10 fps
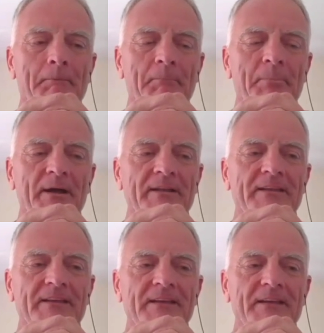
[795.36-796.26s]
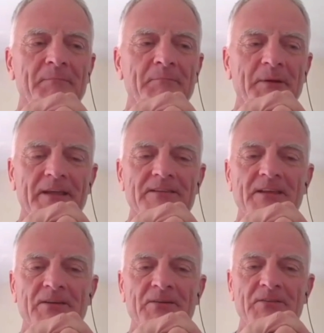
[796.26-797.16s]
But I can
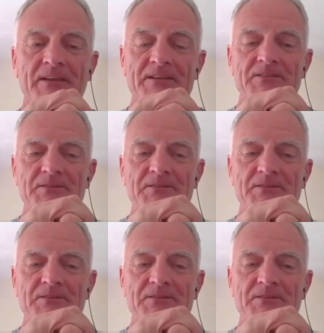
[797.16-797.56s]
tell you that